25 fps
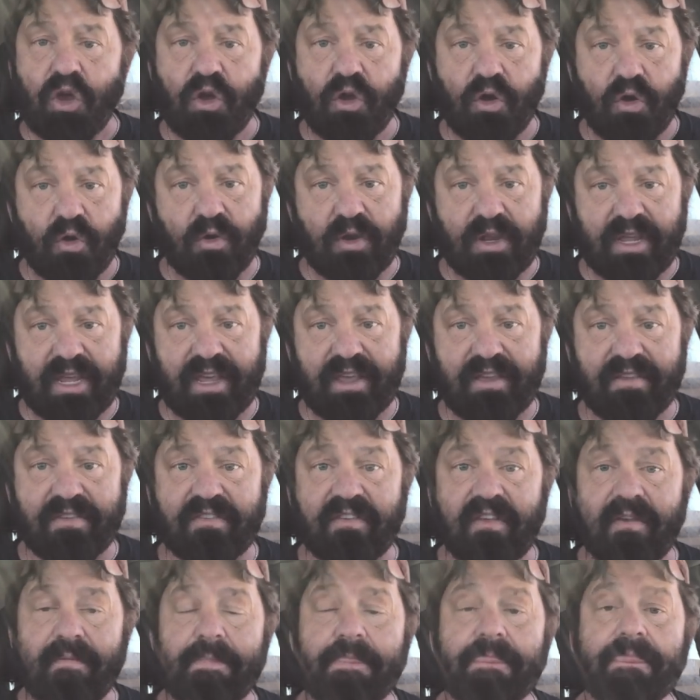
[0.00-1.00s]

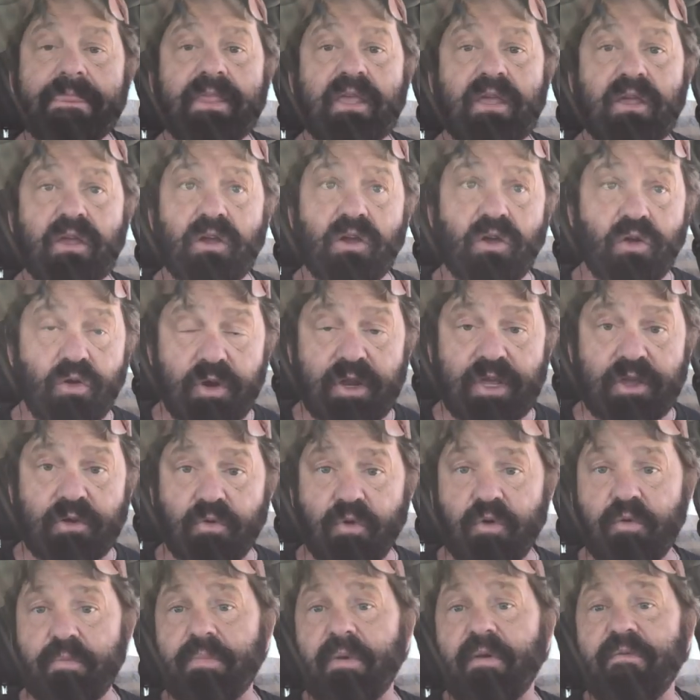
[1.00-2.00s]
Houthis, Houthi
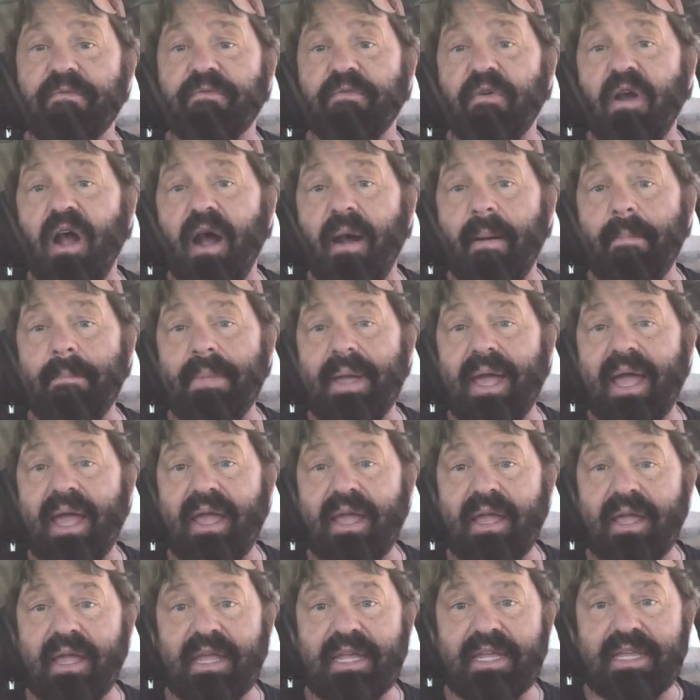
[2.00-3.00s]
group from
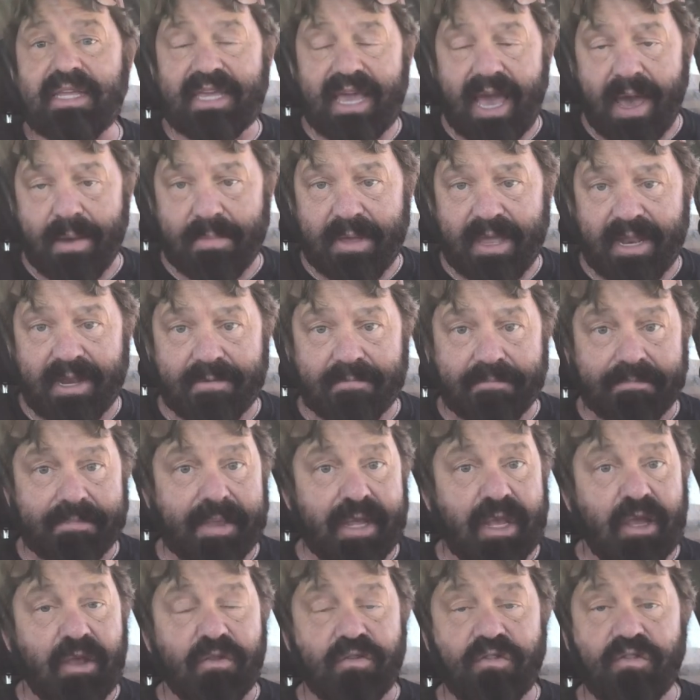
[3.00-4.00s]
Yemen.
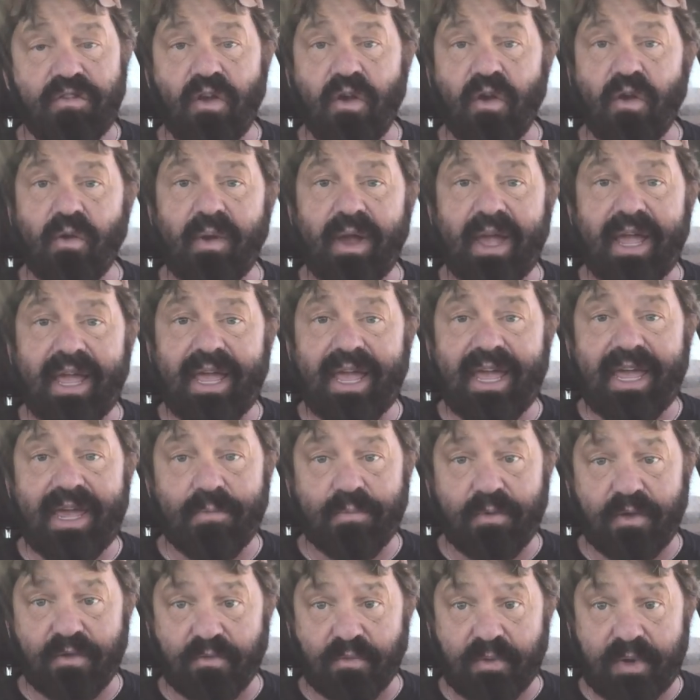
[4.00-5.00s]
So
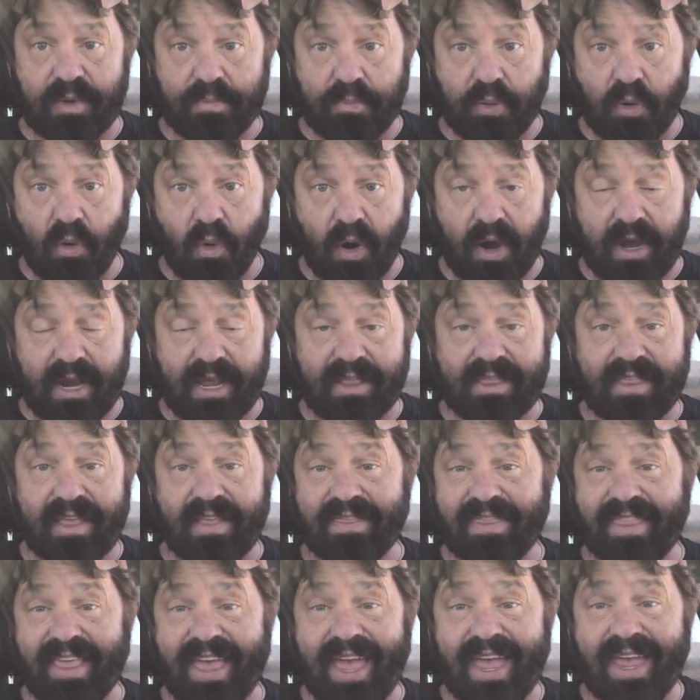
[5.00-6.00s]
it was reported
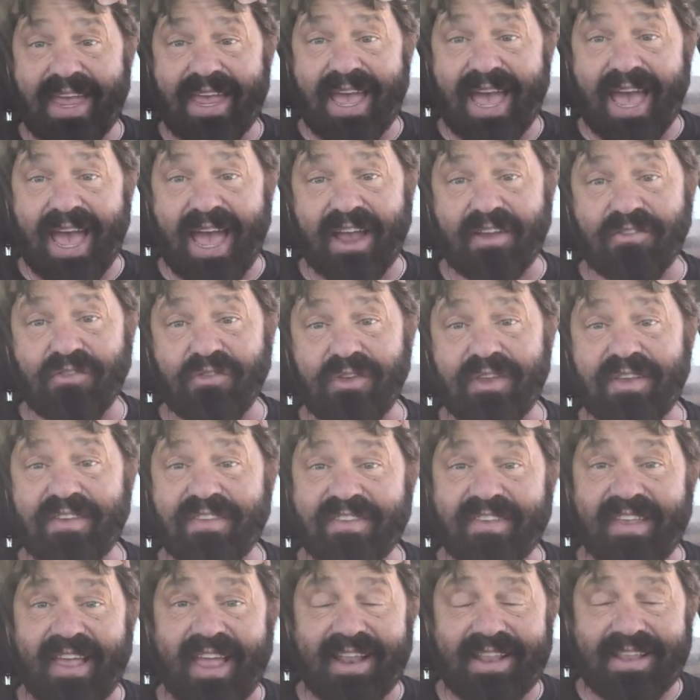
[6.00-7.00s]
that they actually
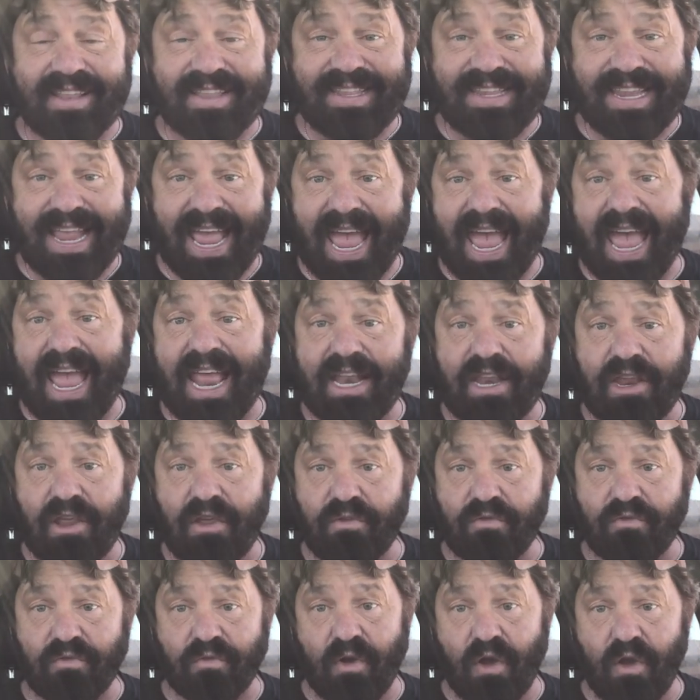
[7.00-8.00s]
sent
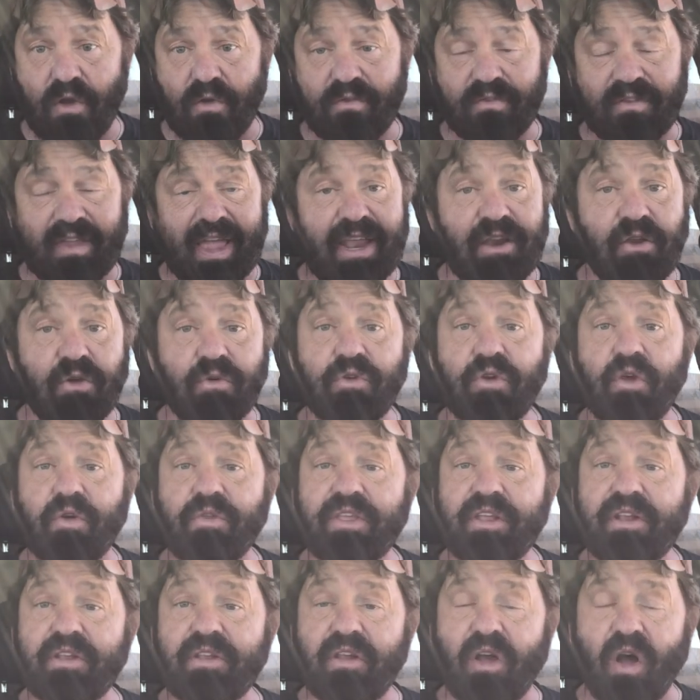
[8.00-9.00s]
10 drones. I don't
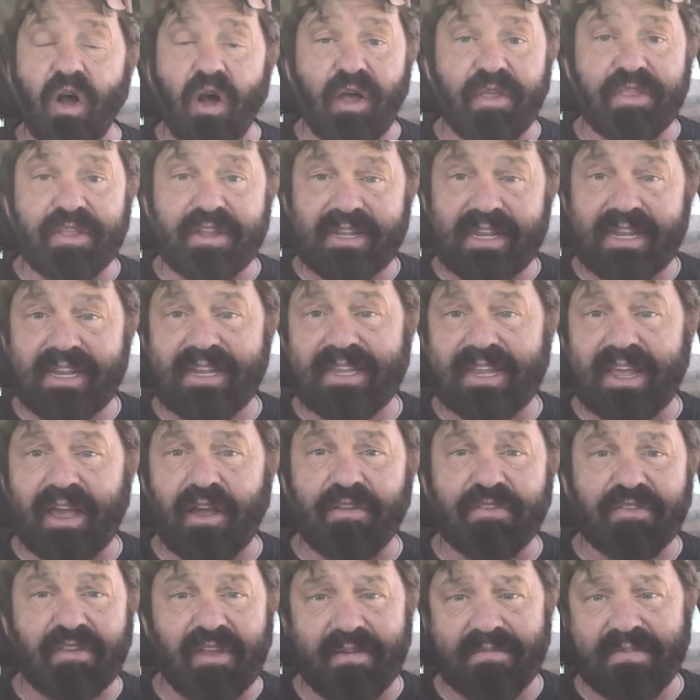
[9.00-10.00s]
know the, all the
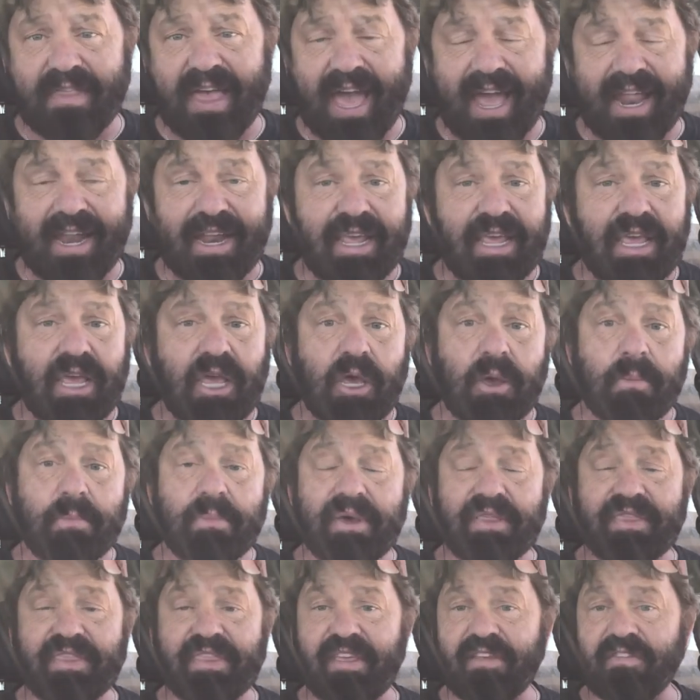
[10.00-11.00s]
details of that,
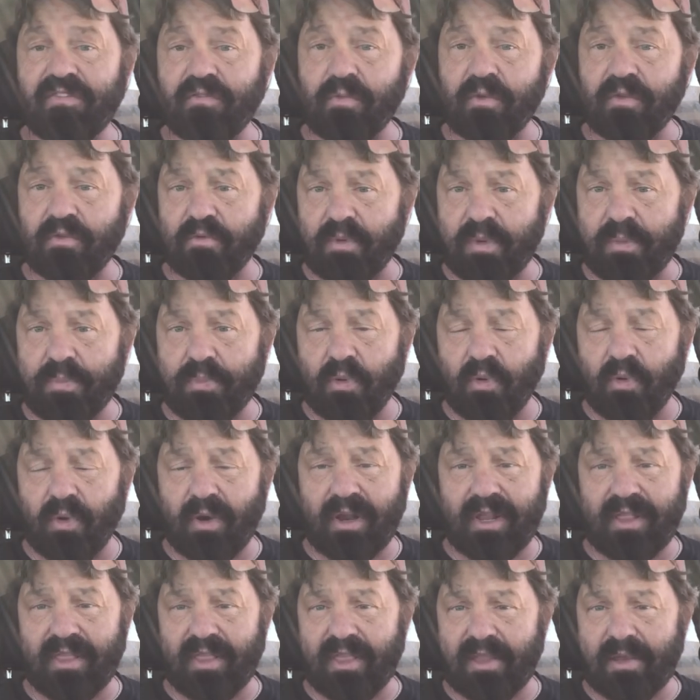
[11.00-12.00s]
but this was
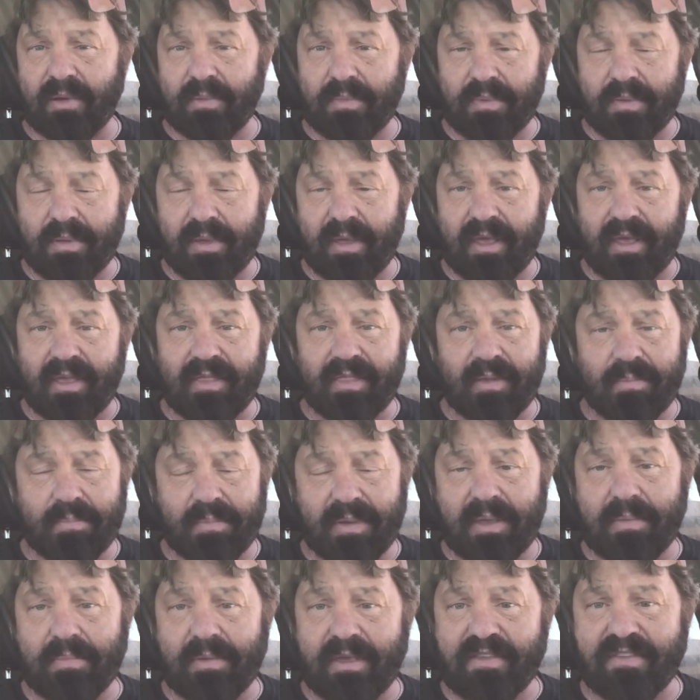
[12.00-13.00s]
reported in the, in the
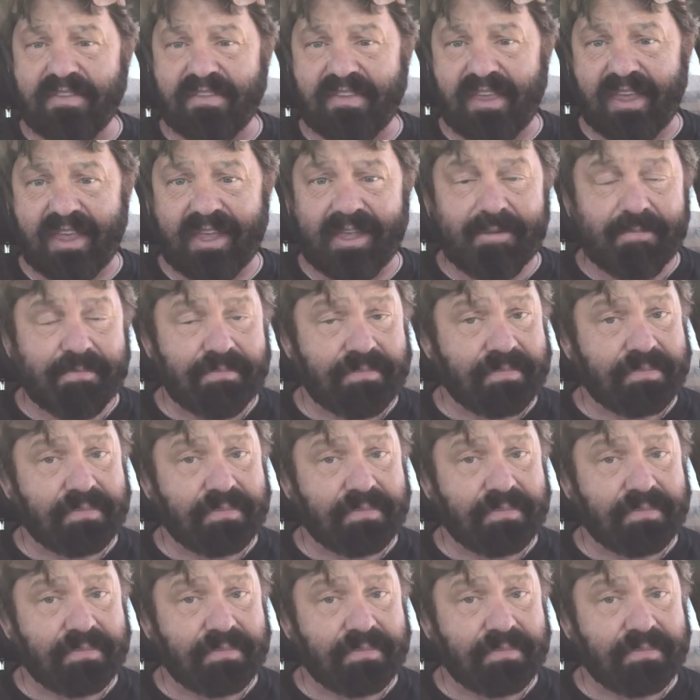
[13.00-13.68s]
BBC.